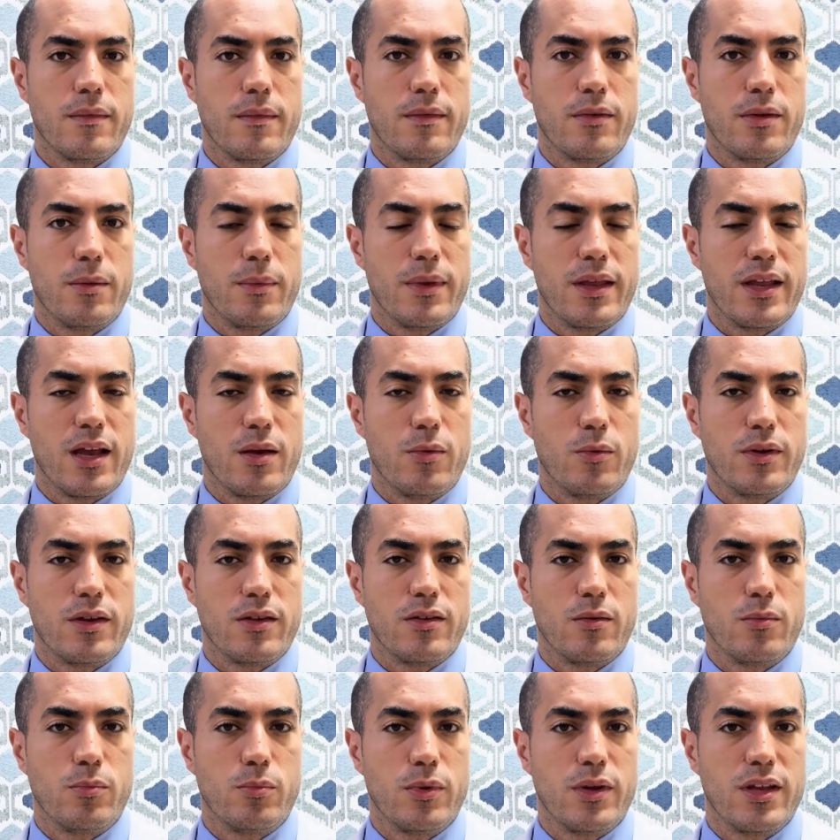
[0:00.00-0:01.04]
To begin
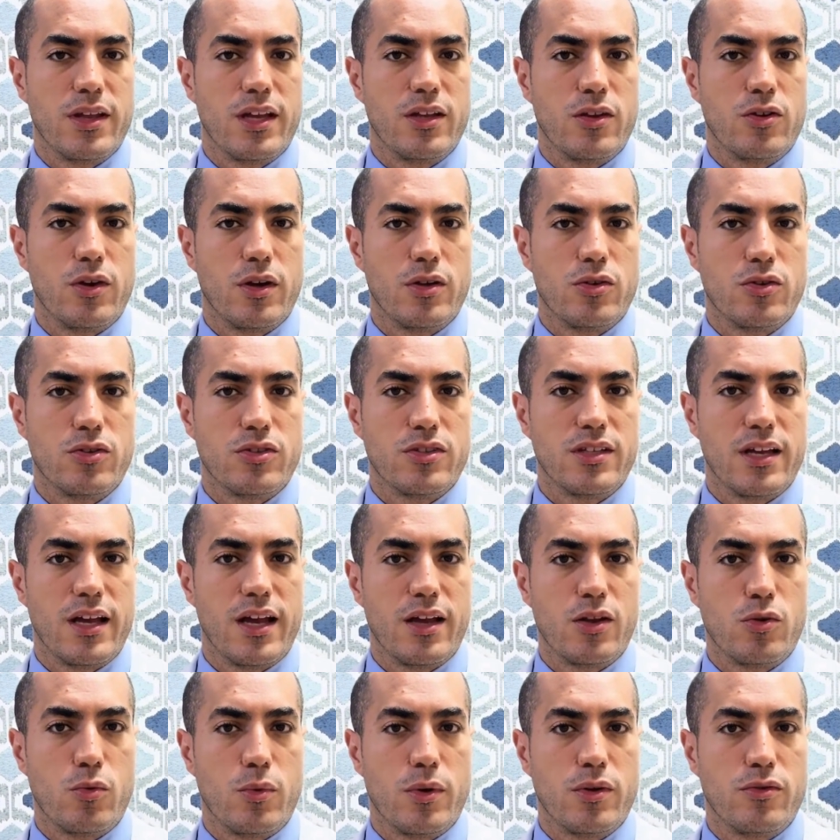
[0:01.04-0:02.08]
with, we need to
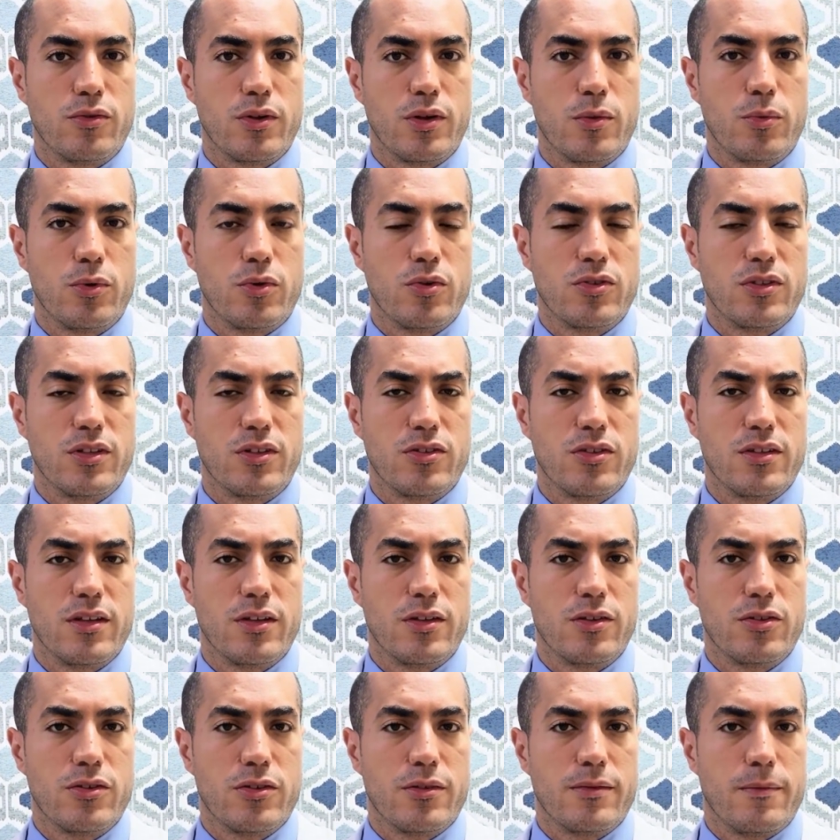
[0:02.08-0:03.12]
understand what phimosis
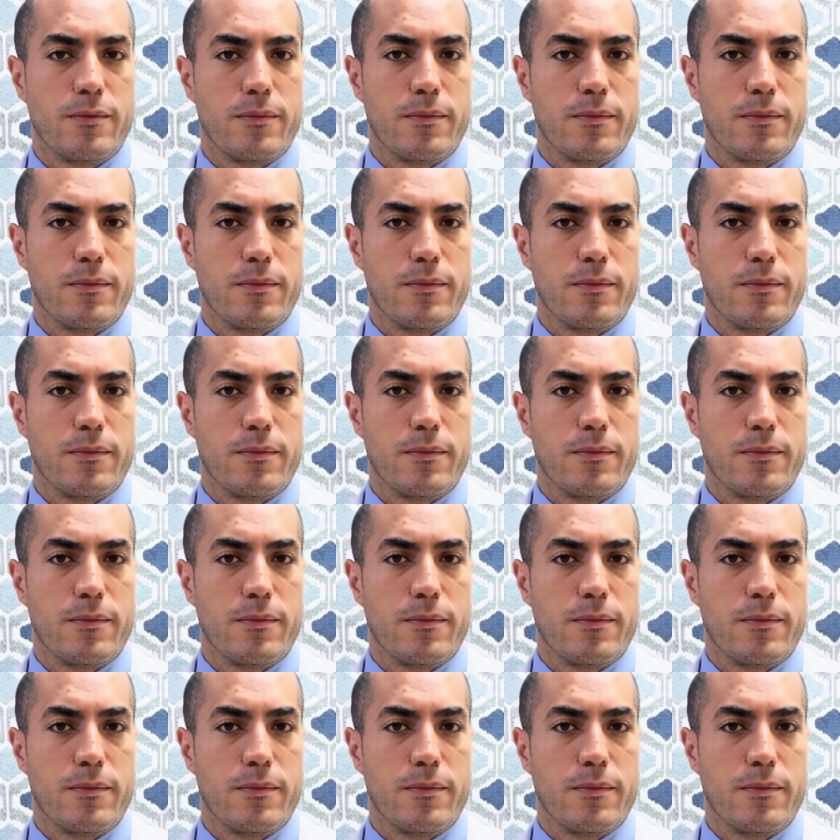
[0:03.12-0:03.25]
is.